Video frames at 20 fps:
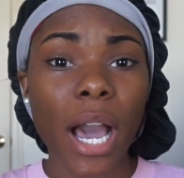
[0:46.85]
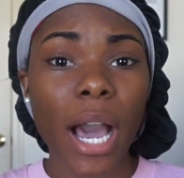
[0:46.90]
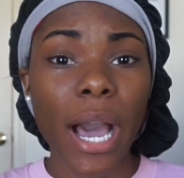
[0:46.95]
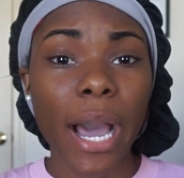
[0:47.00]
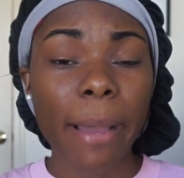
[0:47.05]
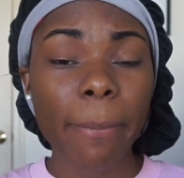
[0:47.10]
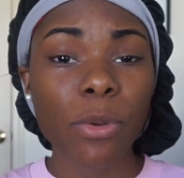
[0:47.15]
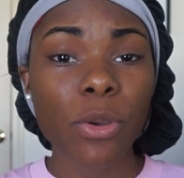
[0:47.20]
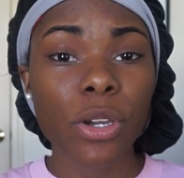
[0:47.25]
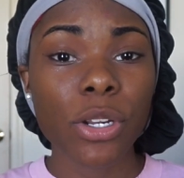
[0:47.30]

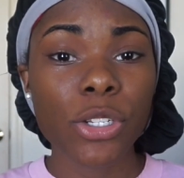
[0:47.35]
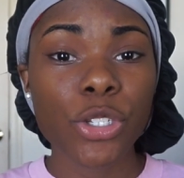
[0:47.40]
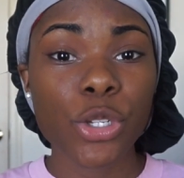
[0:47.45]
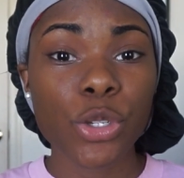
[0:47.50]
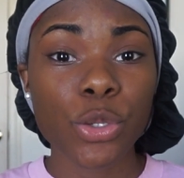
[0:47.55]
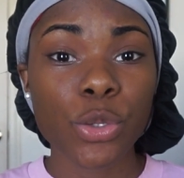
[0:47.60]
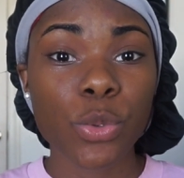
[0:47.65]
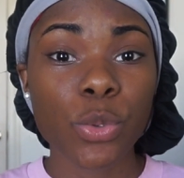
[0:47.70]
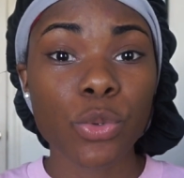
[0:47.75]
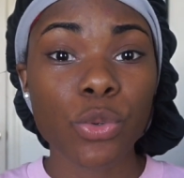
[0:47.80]
I'm going
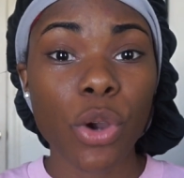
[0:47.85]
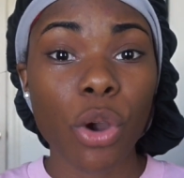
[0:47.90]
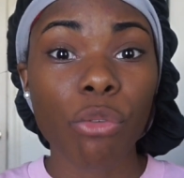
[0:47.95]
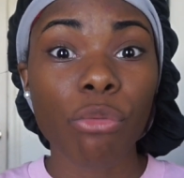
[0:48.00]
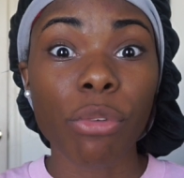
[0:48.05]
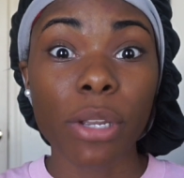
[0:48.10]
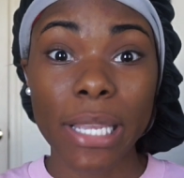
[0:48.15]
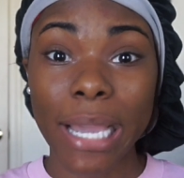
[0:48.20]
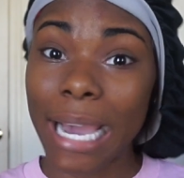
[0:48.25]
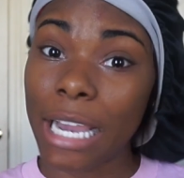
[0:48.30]
to
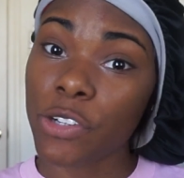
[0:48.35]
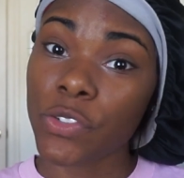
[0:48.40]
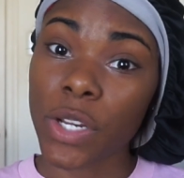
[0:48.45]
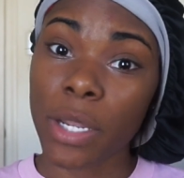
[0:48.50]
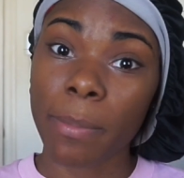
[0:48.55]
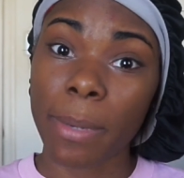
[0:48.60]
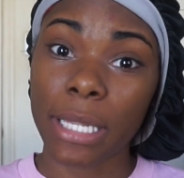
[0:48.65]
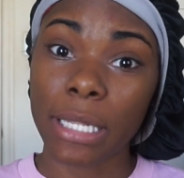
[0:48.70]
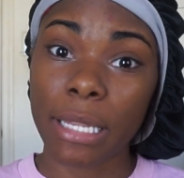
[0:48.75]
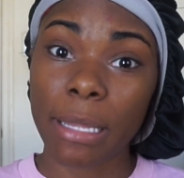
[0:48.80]

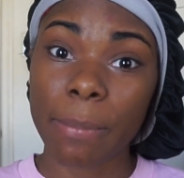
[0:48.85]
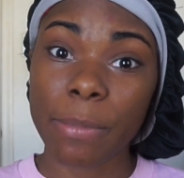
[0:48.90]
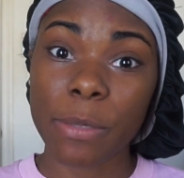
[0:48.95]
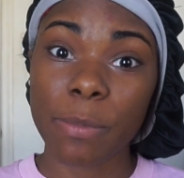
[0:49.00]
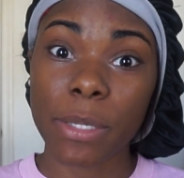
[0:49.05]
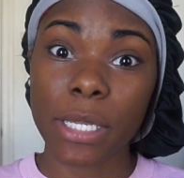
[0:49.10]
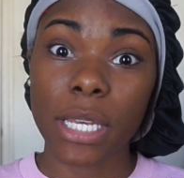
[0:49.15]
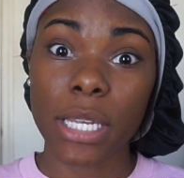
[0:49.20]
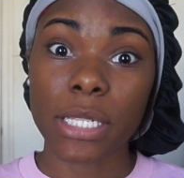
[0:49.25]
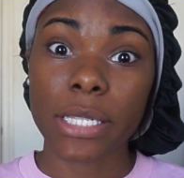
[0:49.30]
rehydrate my lips
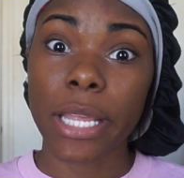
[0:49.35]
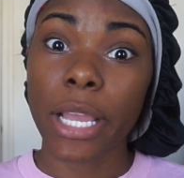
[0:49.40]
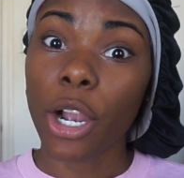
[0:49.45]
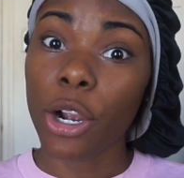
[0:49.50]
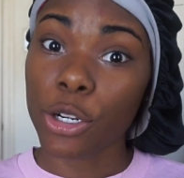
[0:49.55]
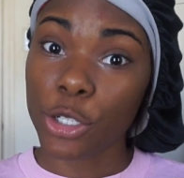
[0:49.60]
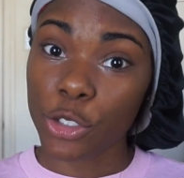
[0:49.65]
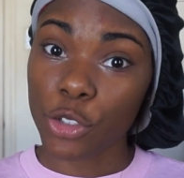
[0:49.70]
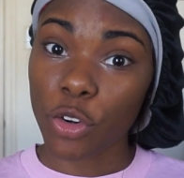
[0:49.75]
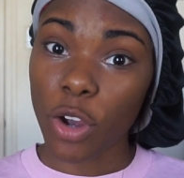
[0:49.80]
because they
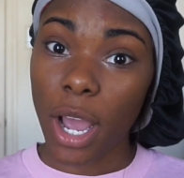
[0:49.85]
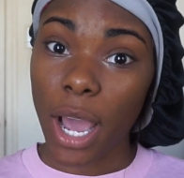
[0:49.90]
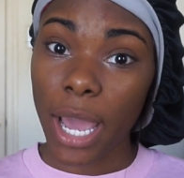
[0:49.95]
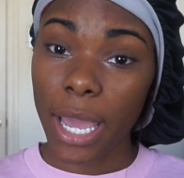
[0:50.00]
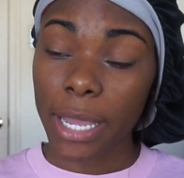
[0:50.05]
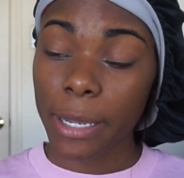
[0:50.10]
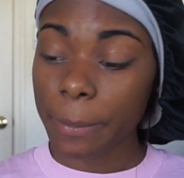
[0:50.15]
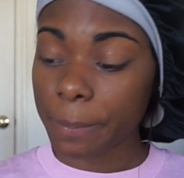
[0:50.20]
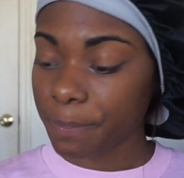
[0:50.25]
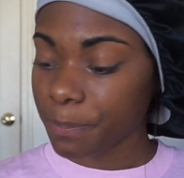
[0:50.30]
are
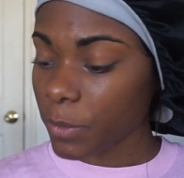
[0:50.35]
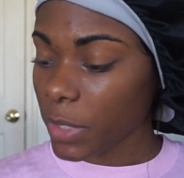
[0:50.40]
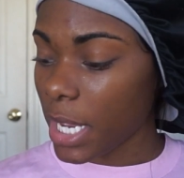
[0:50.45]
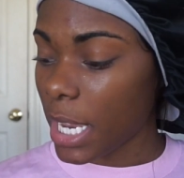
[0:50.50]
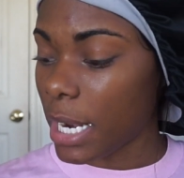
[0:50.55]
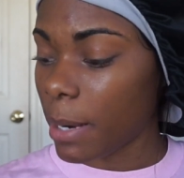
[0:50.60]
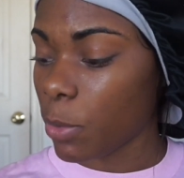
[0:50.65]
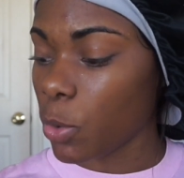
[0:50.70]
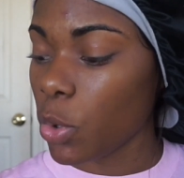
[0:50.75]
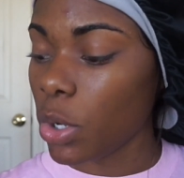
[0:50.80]
dry,
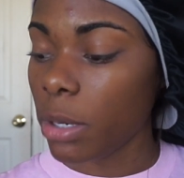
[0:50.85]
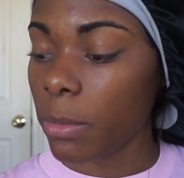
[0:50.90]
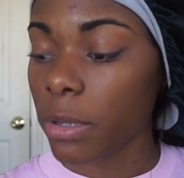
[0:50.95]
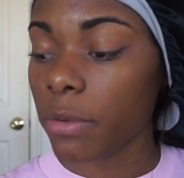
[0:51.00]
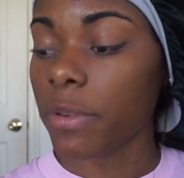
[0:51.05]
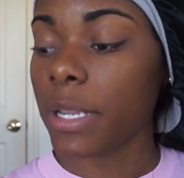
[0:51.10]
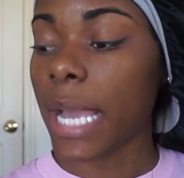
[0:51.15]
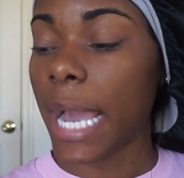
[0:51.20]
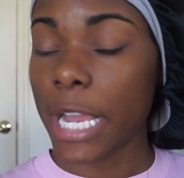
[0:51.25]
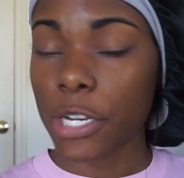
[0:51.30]
and I'm going to be
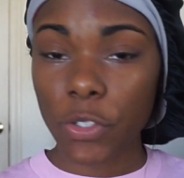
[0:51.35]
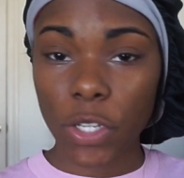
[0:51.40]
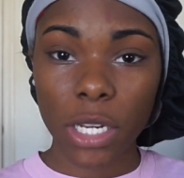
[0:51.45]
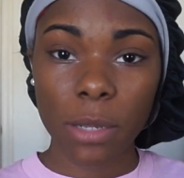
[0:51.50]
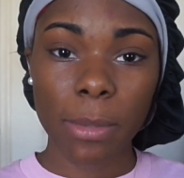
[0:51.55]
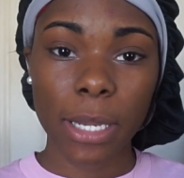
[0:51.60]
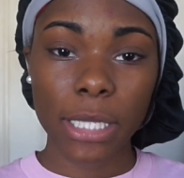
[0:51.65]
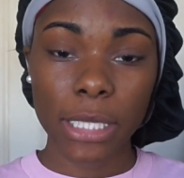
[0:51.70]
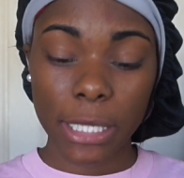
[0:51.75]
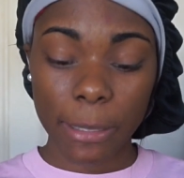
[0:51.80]
rehydrating
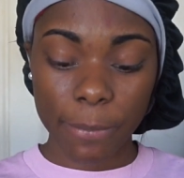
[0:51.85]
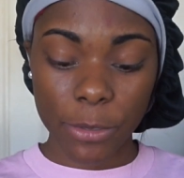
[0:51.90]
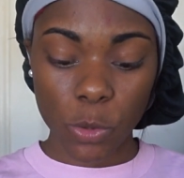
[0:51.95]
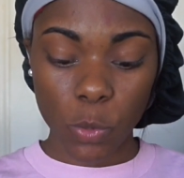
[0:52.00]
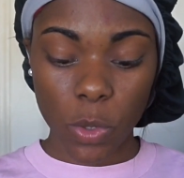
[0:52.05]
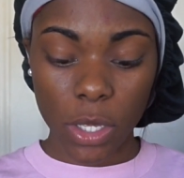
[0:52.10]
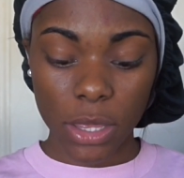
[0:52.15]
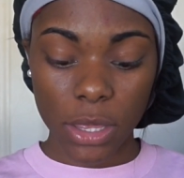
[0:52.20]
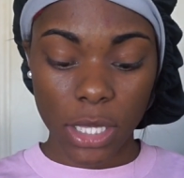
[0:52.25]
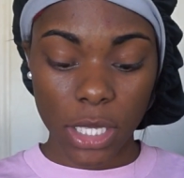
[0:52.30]
my lips
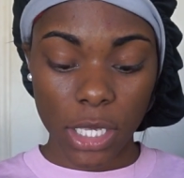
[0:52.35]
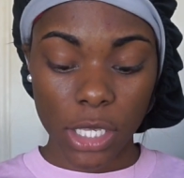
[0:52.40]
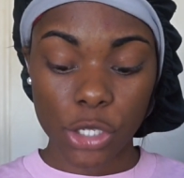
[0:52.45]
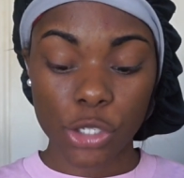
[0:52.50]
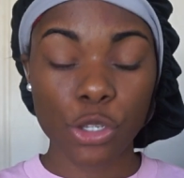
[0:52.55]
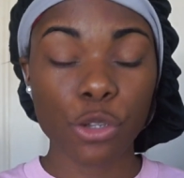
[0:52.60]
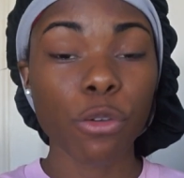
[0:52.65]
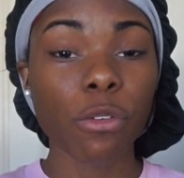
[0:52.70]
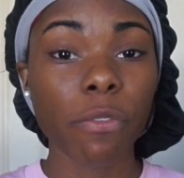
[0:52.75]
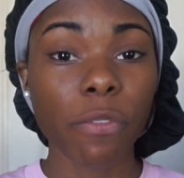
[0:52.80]
with the
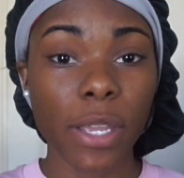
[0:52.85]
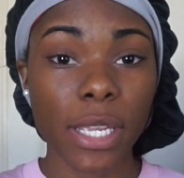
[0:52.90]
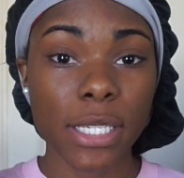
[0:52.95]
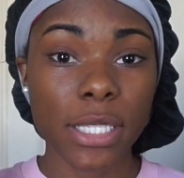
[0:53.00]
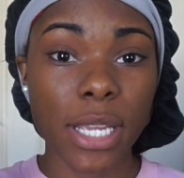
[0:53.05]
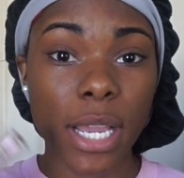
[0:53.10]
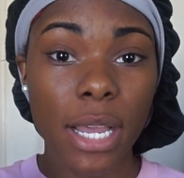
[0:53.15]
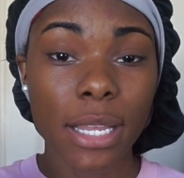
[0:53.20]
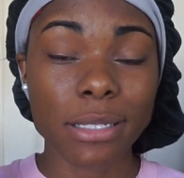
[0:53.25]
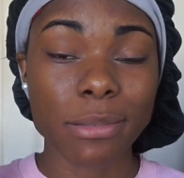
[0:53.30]
Too
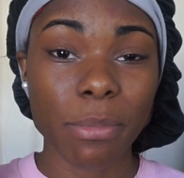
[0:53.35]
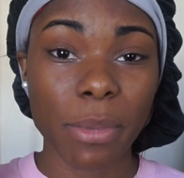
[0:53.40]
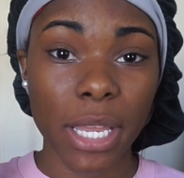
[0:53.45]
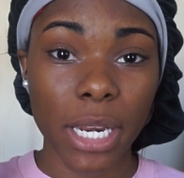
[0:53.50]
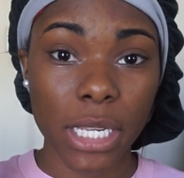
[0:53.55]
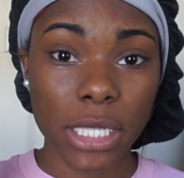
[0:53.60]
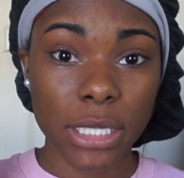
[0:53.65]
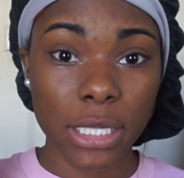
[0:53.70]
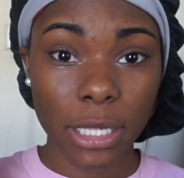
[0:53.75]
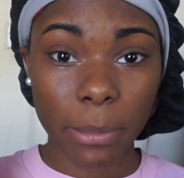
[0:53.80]
Faced
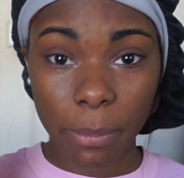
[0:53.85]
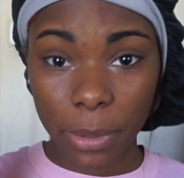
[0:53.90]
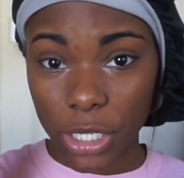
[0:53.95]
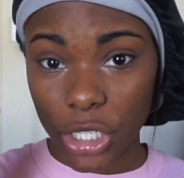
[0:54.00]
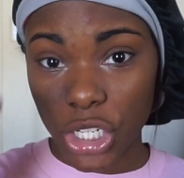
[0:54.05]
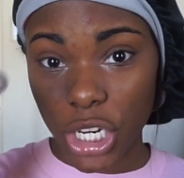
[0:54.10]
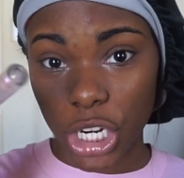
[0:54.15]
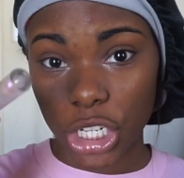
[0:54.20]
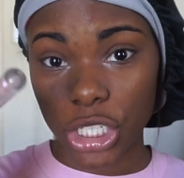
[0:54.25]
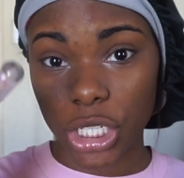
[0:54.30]
Cosmetics Lip
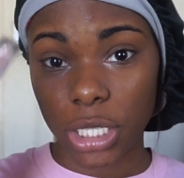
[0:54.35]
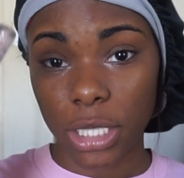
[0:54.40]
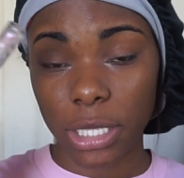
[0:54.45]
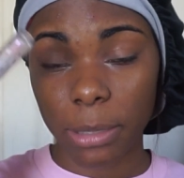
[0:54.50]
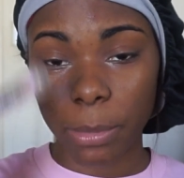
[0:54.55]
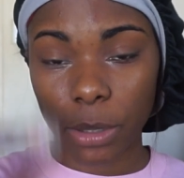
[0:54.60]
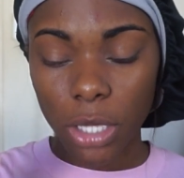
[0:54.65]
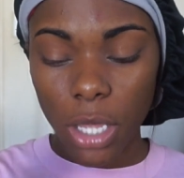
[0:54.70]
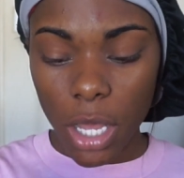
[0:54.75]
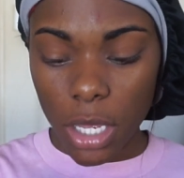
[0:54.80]
Injection
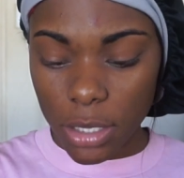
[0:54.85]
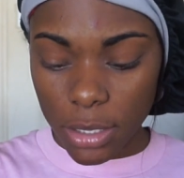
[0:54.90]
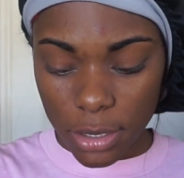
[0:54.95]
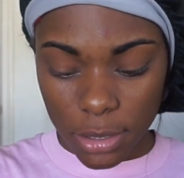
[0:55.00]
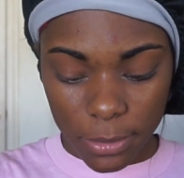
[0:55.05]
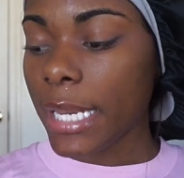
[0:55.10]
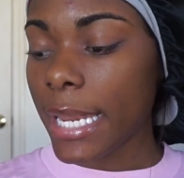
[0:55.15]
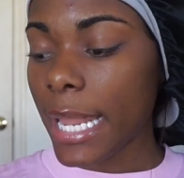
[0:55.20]
Lip Gloss.